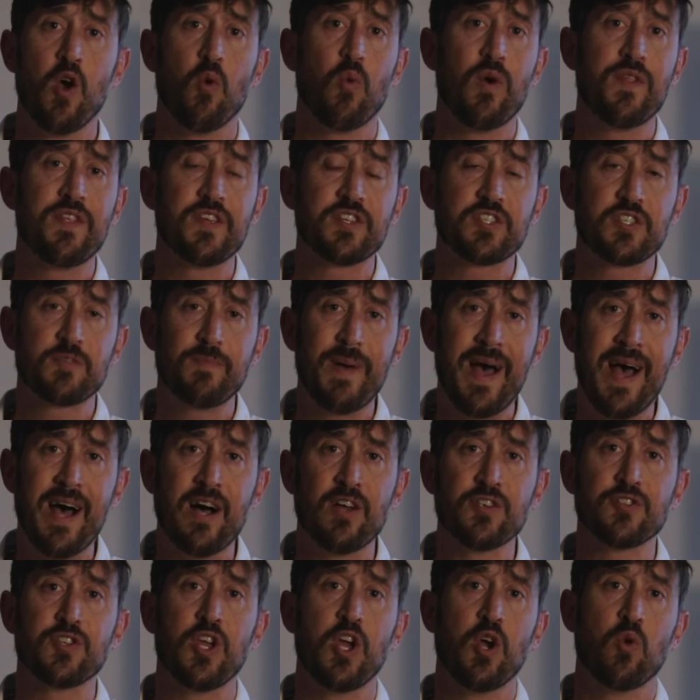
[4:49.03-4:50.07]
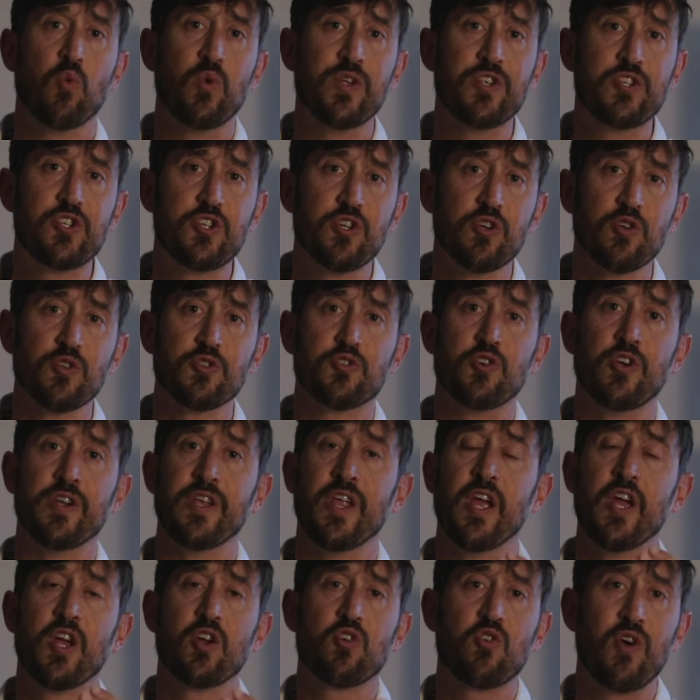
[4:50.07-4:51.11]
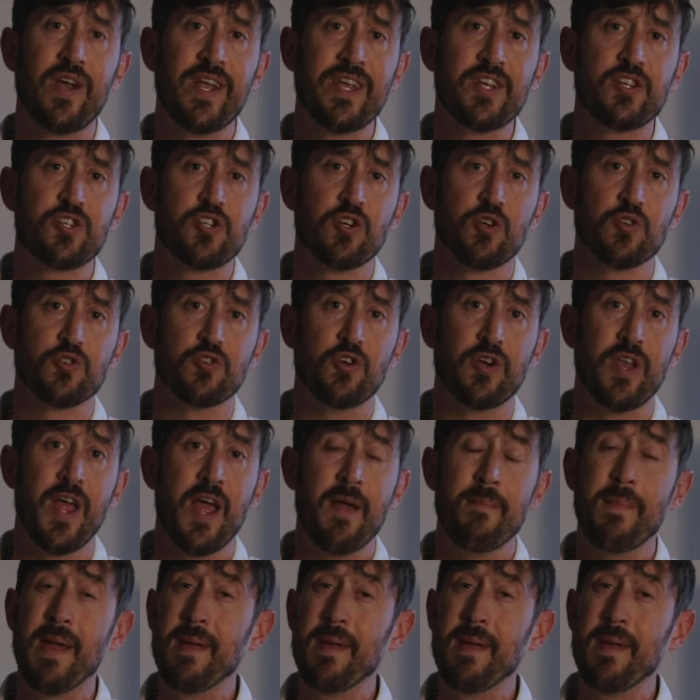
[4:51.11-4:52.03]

with a spouse, with children, grandchildren.